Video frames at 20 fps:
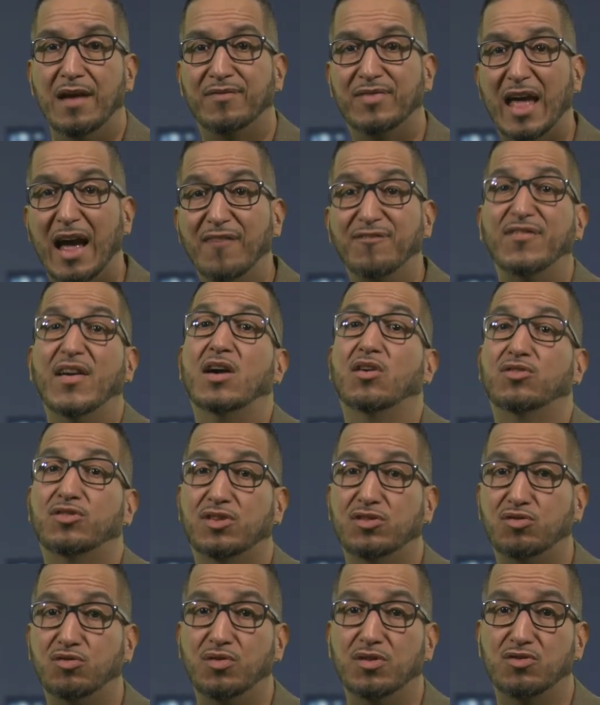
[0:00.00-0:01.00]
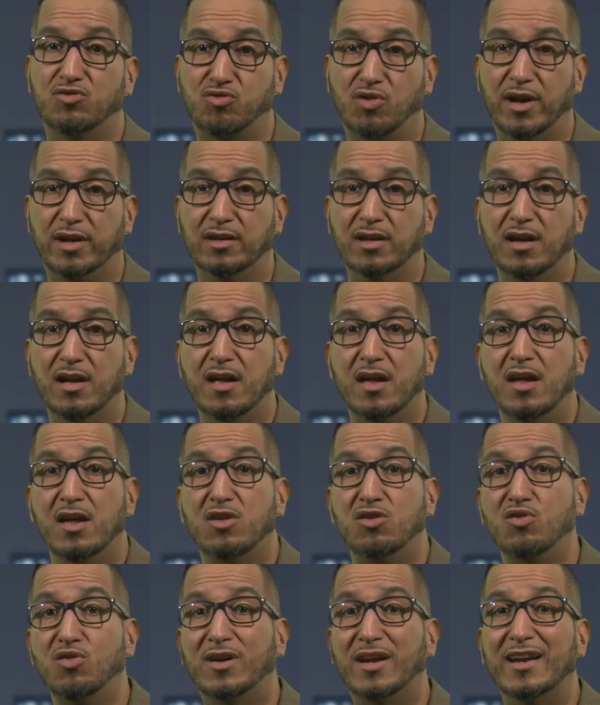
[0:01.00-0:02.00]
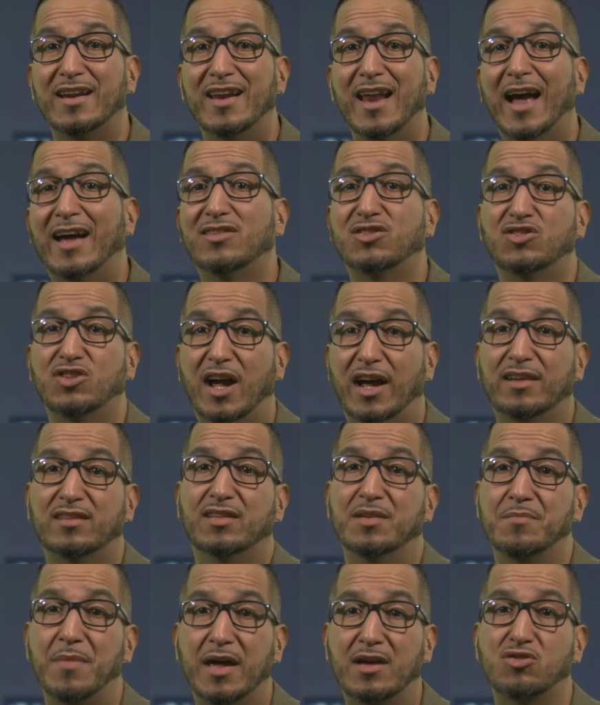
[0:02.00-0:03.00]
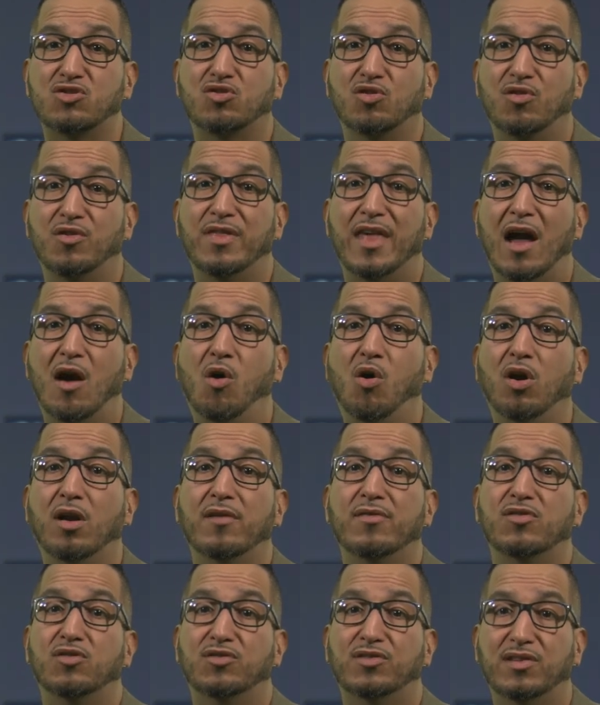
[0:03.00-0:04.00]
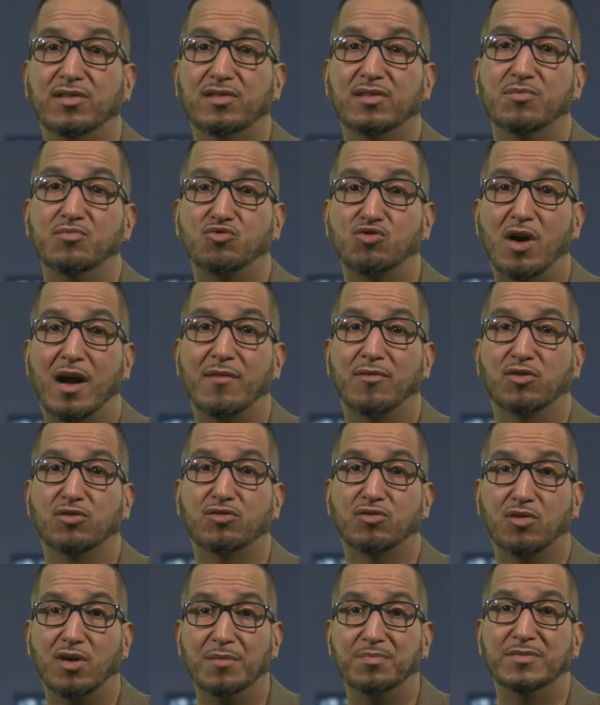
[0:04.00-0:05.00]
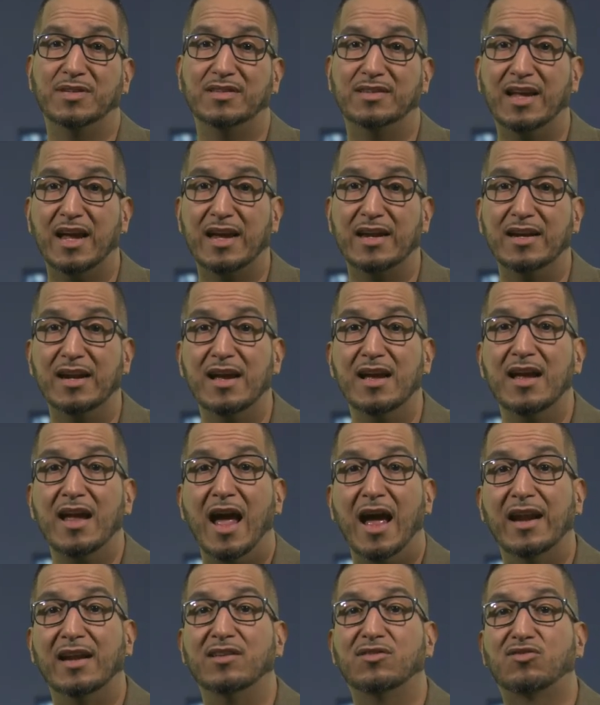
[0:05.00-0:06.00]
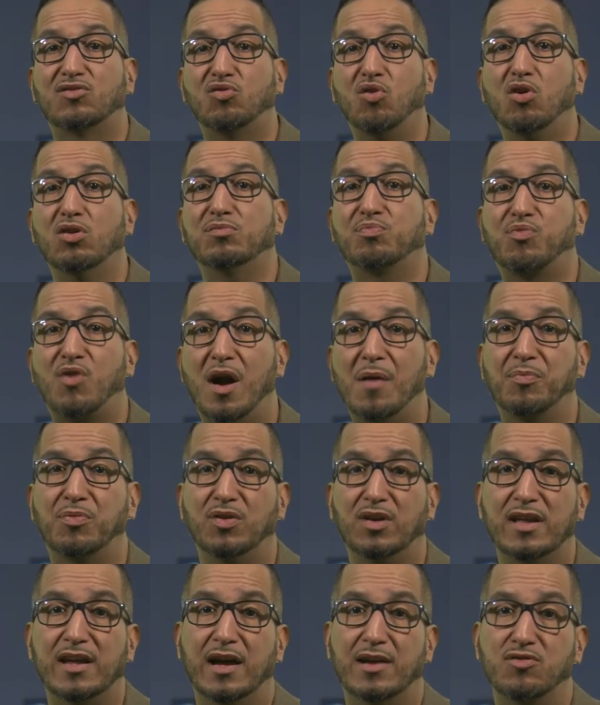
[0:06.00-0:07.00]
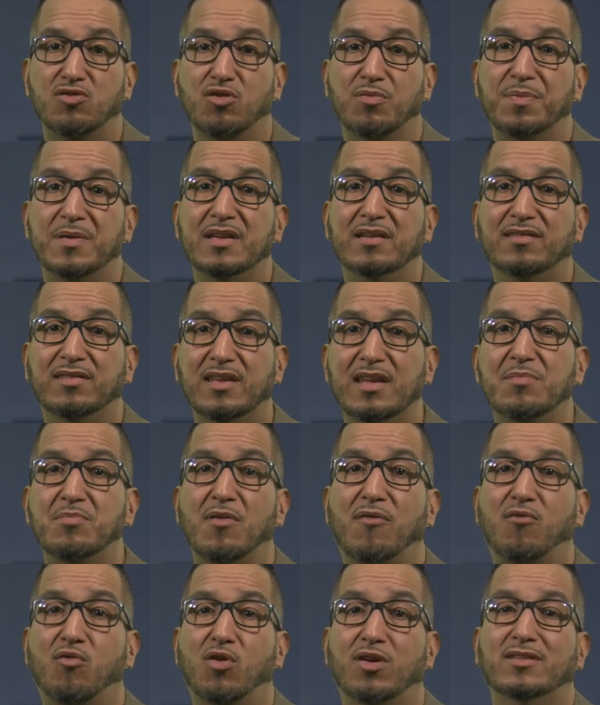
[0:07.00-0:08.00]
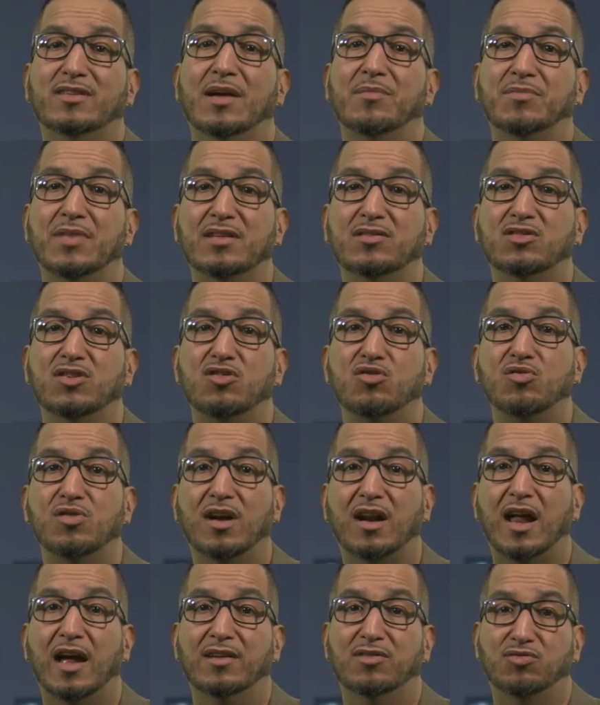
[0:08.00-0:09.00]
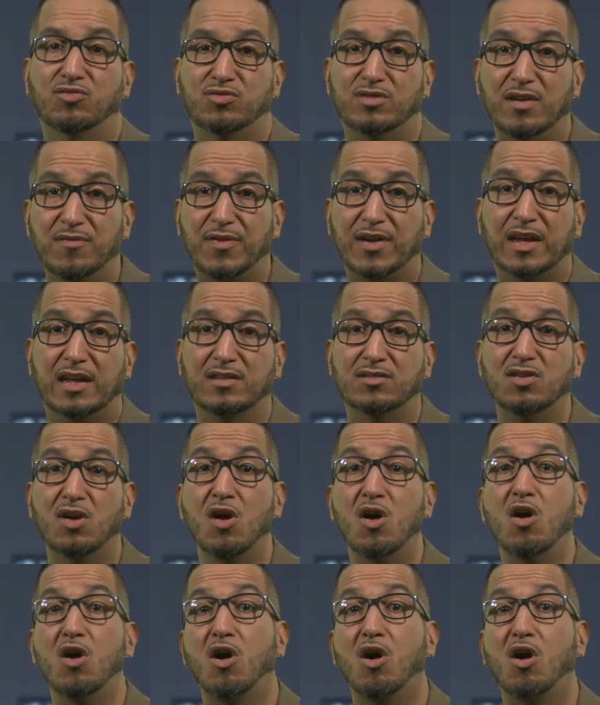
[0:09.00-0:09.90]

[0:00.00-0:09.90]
If that fails to do the trick, you can next check to make sure that all of your system drivers are up to date and installed properly on your PC before attempting to utilize certificates